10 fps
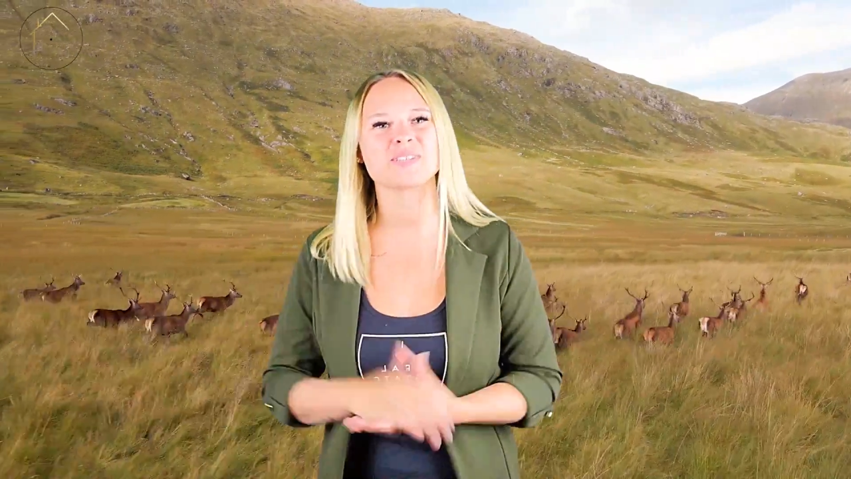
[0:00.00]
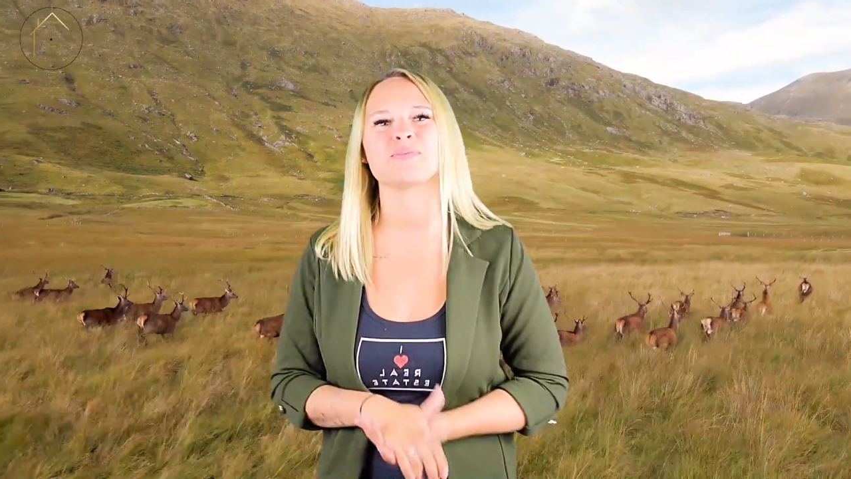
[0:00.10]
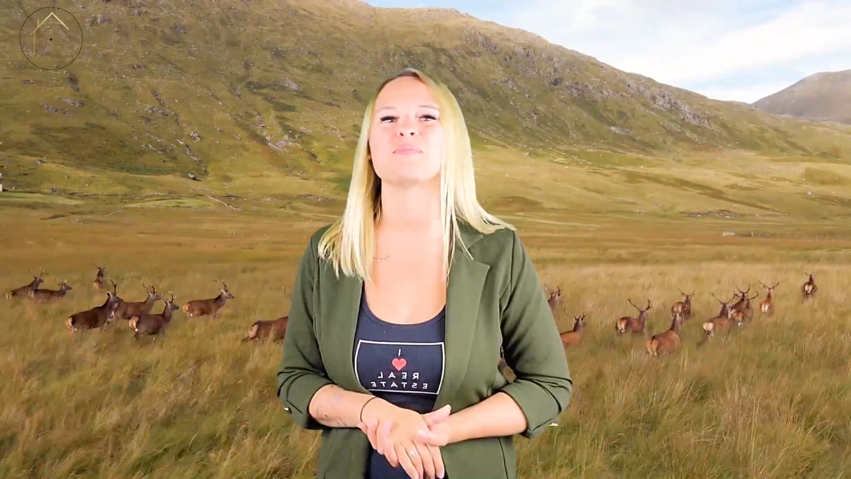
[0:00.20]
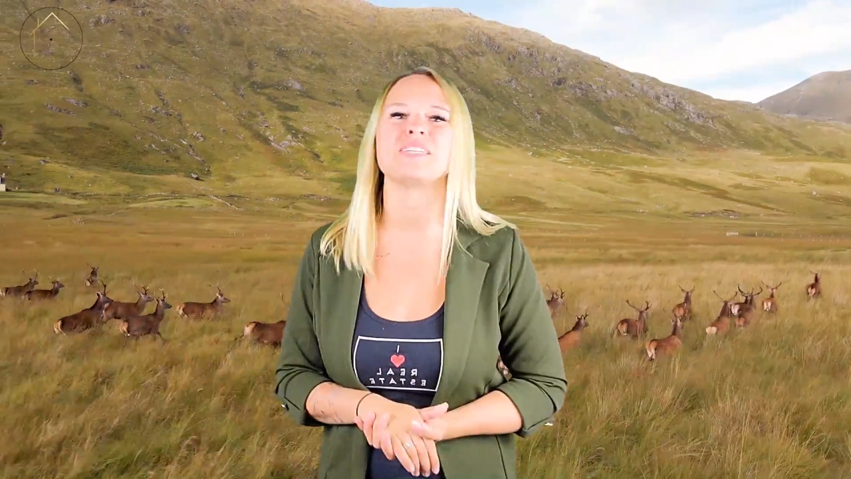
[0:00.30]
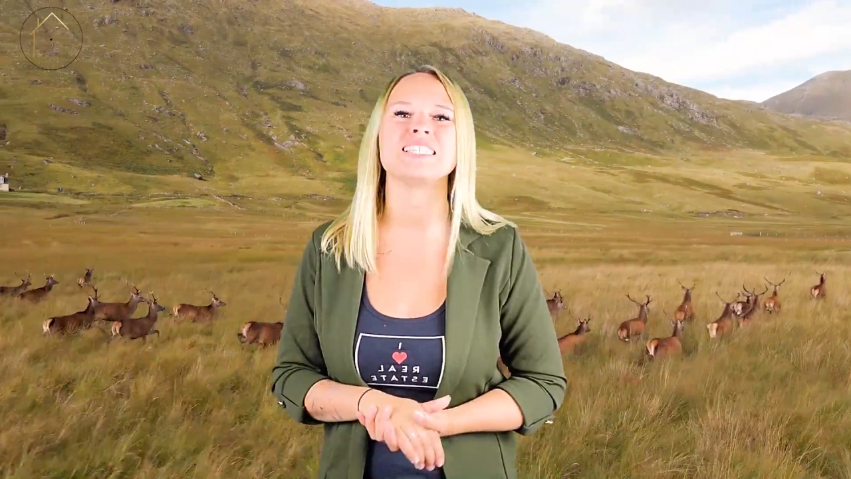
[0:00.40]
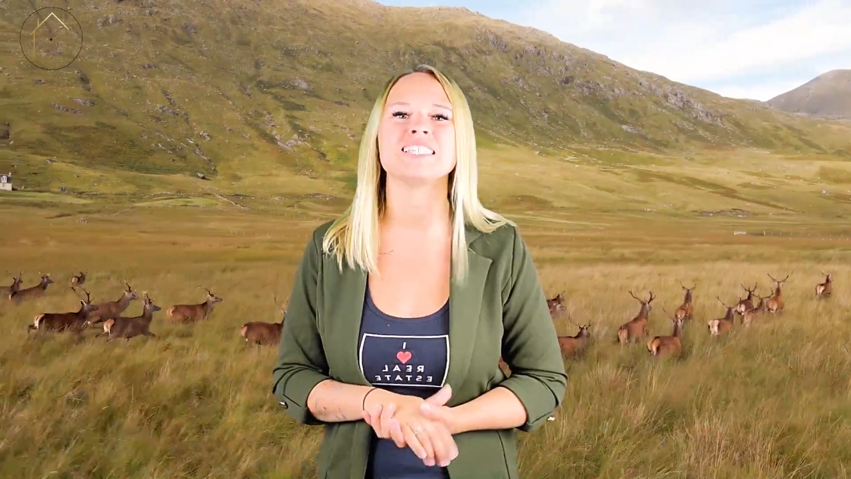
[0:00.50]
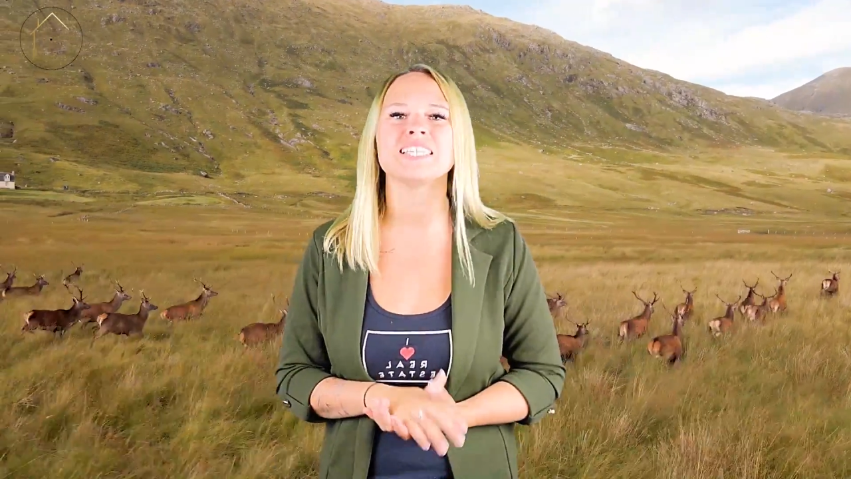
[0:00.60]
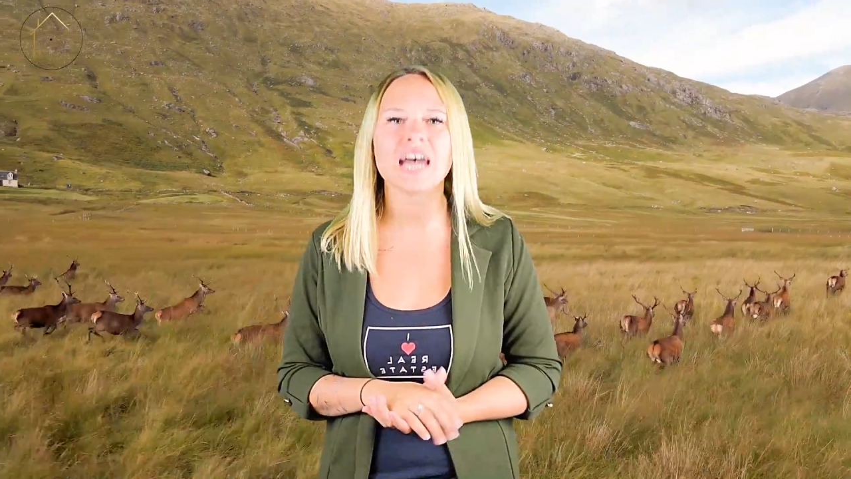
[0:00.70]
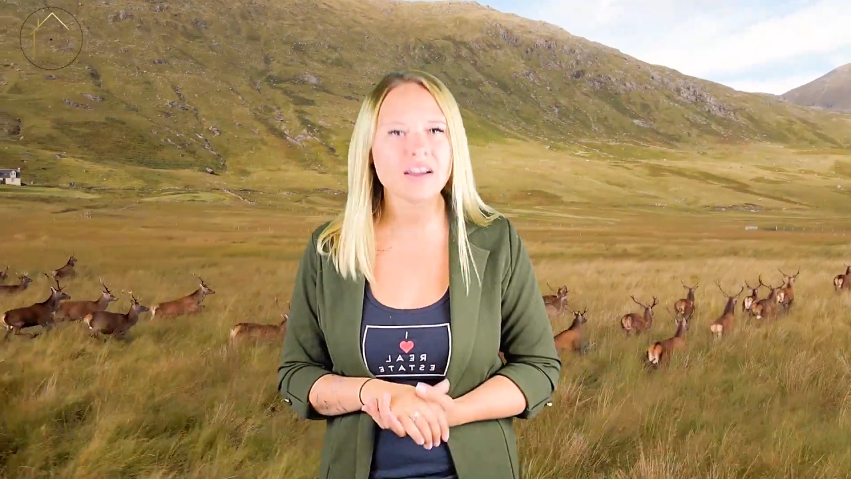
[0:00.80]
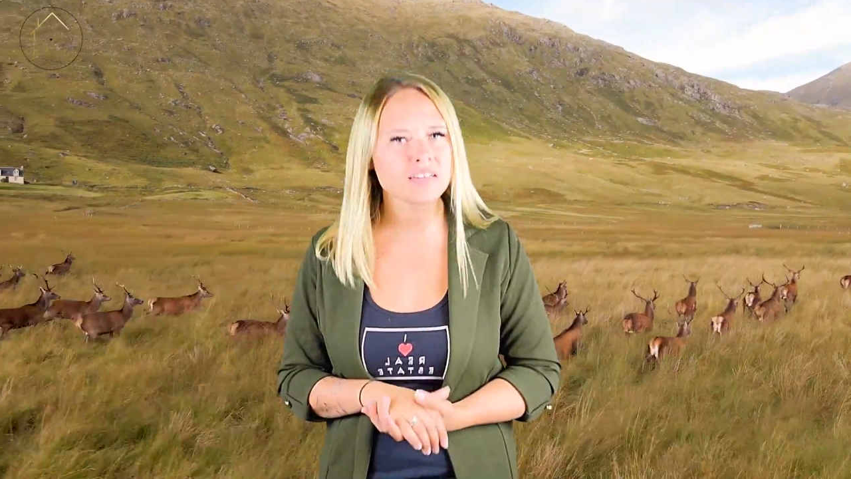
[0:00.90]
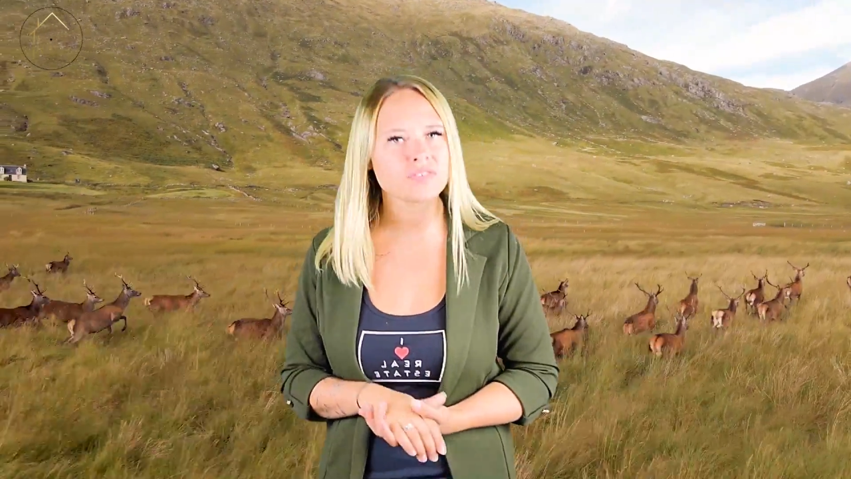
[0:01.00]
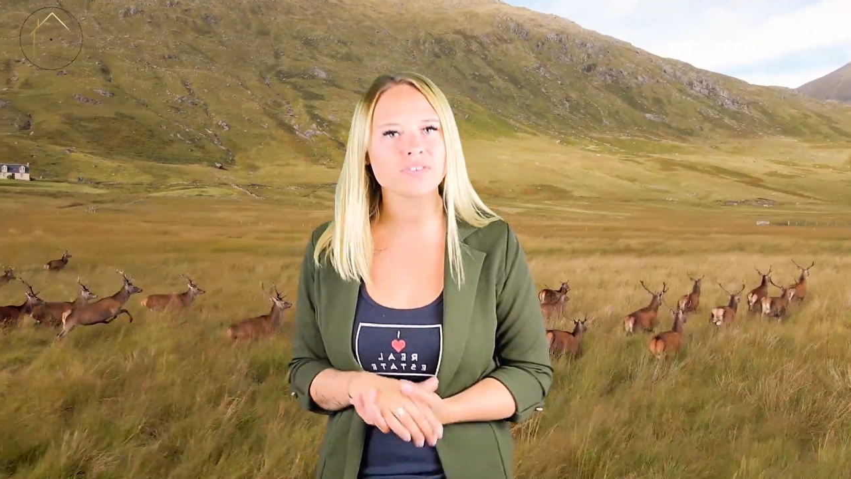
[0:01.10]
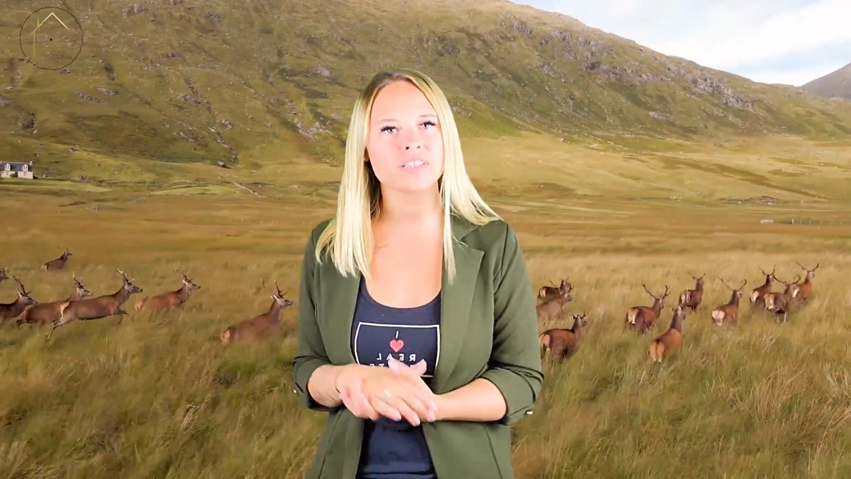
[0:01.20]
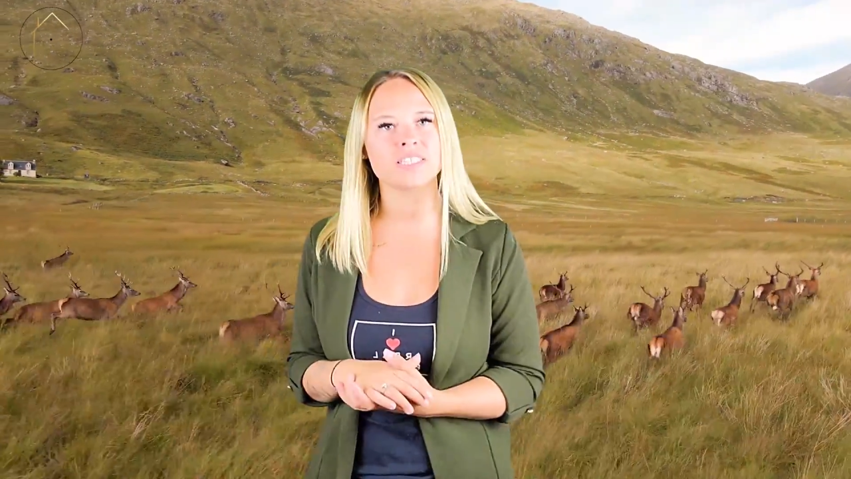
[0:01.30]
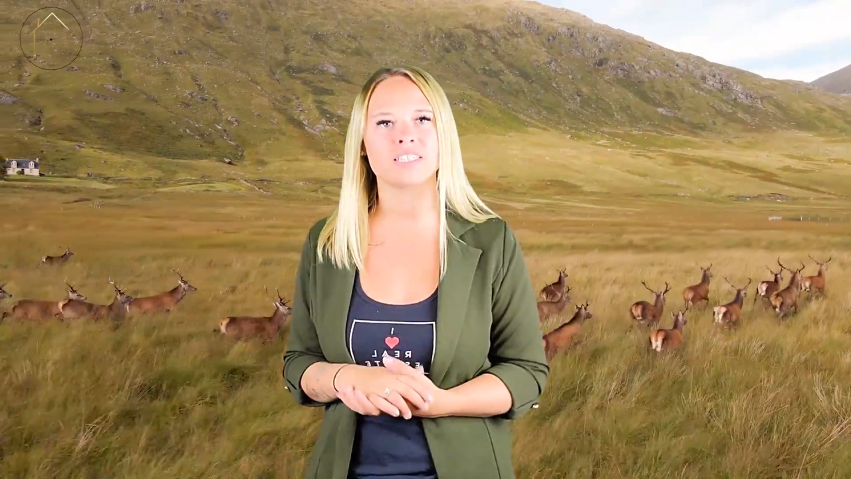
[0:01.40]
will be snacks for
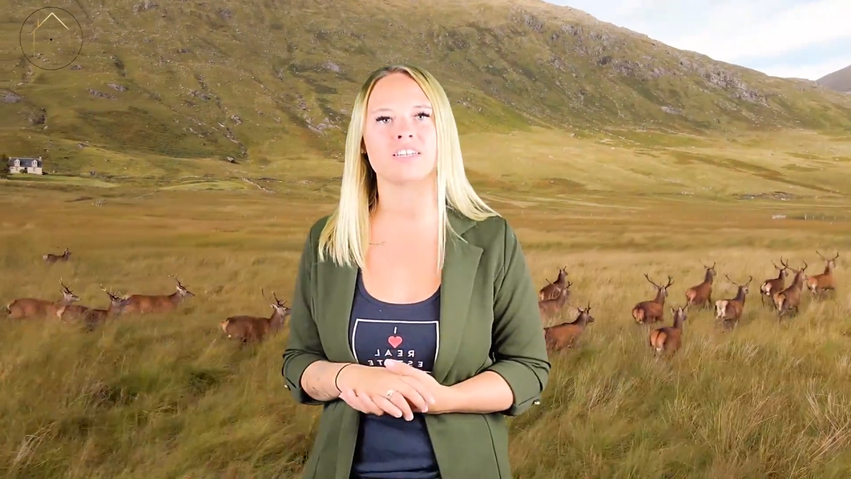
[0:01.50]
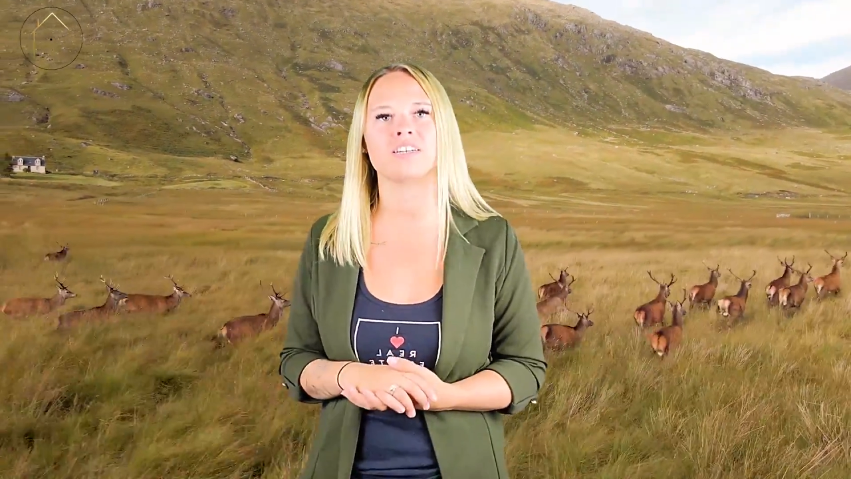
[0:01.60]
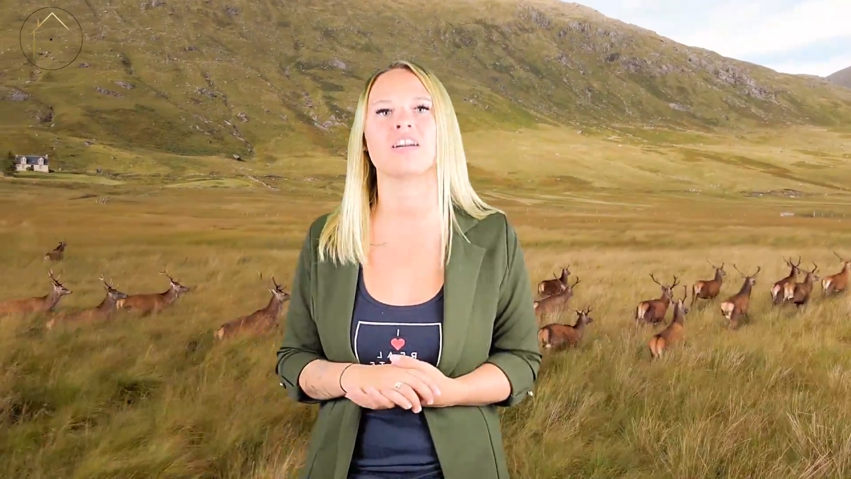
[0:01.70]
the deer